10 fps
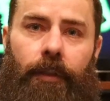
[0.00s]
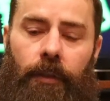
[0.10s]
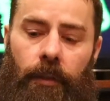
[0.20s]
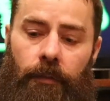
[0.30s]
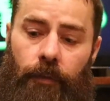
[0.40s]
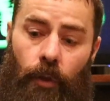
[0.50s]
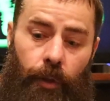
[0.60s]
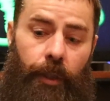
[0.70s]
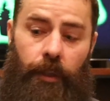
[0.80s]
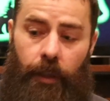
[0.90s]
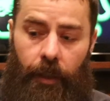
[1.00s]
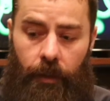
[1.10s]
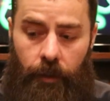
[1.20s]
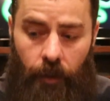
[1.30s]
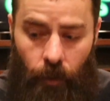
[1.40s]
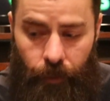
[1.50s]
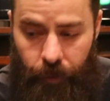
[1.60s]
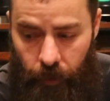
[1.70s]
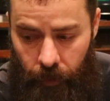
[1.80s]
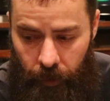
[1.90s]
of cooking and cold
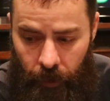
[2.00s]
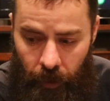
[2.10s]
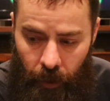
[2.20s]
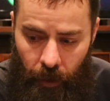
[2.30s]
soaking.